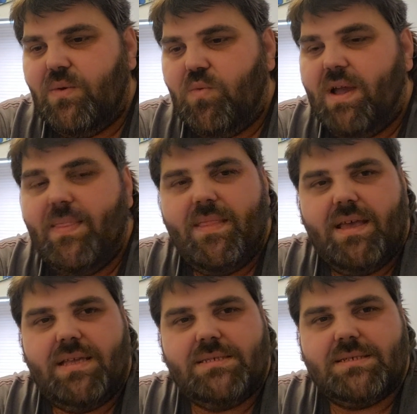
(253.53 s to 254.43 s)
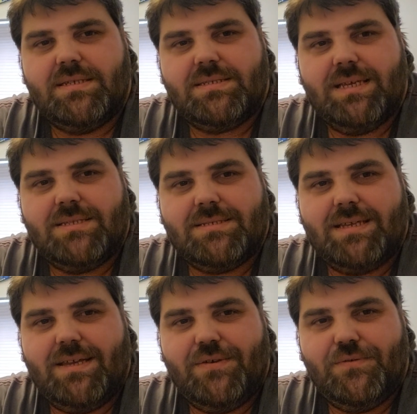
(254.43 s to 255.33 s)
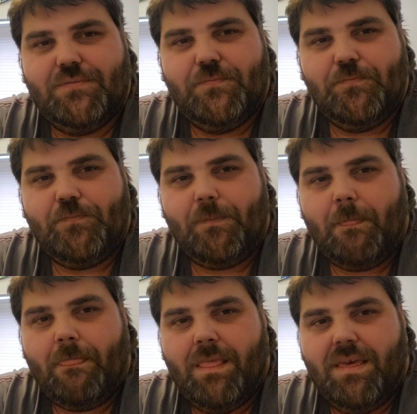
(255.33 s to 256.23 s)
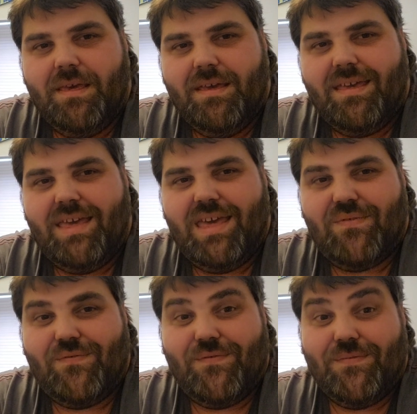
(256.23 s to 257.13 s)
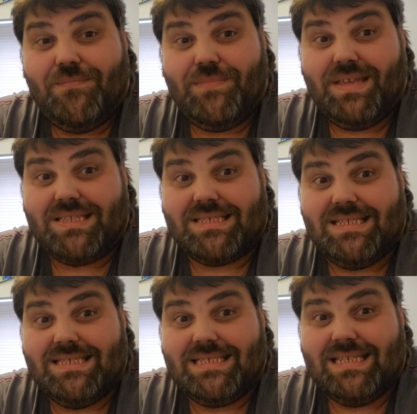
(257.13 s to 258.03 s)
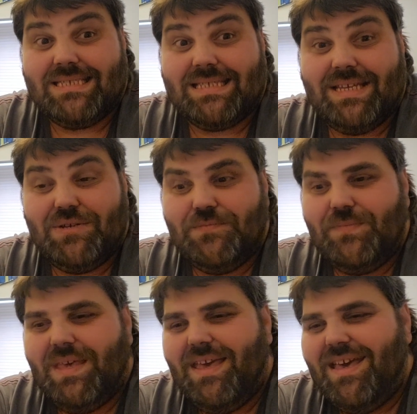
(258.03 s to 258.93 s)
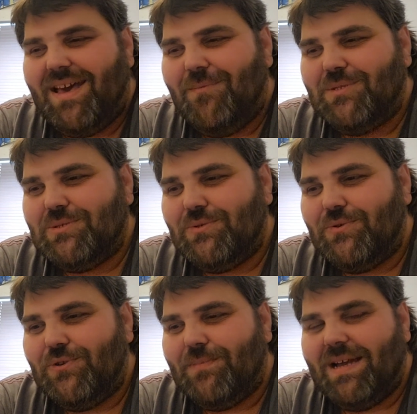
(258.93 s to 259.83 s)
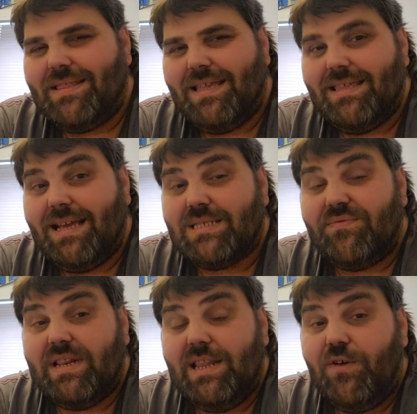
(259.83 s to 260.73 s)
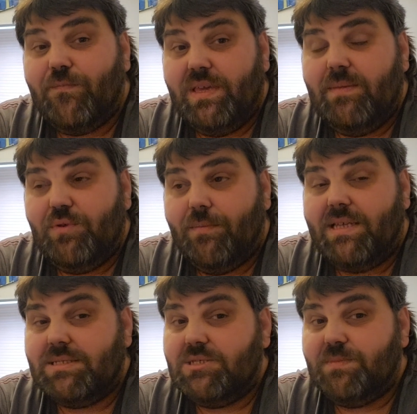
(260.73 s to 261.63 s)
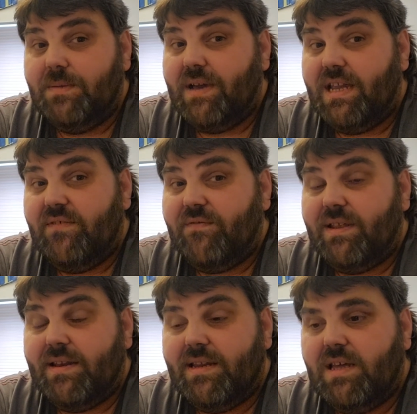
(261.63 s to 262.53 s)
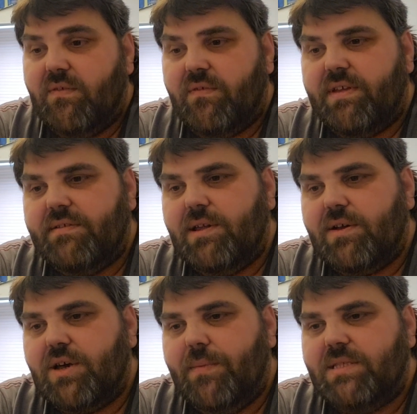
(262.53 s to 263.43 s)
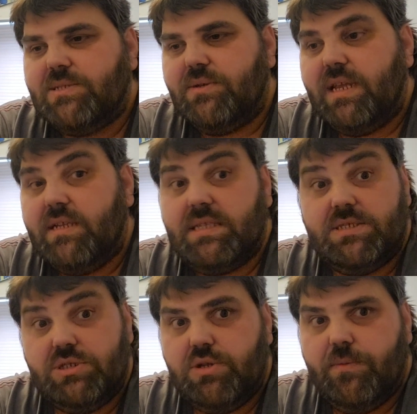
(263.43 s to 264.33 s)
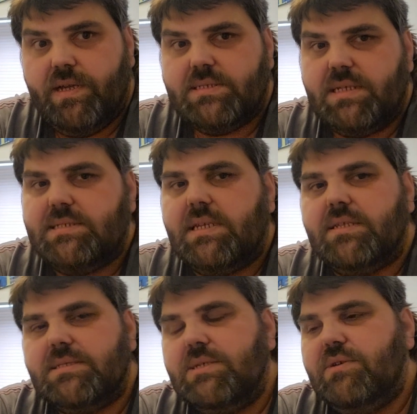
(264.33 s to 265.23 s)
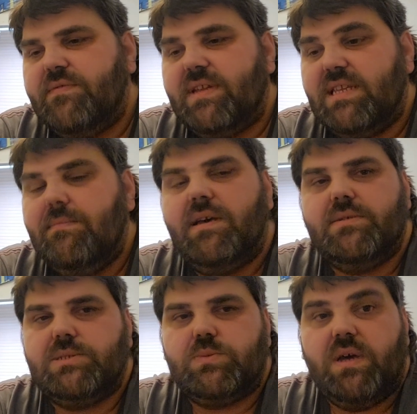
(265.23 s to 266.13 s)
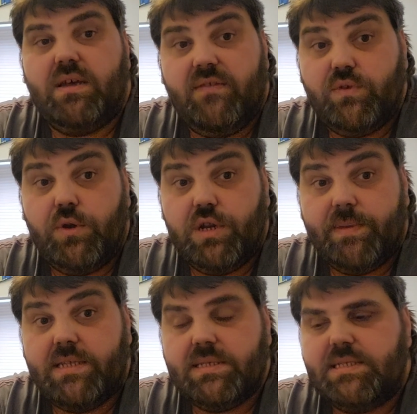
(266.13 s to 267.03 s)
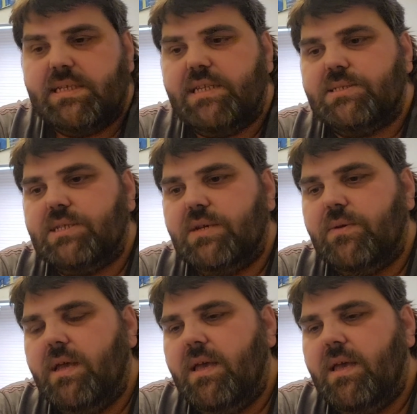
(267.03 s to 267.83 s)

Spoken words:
when that is going to set sail, if that's going to set sail. And we'll talk all about that at the end, because I've had a lot of people message me about it, funnily enough. I've had a lot of comments on here, did you know about Titanic 2? And I've had emails as well, have you heard about Titanic 2?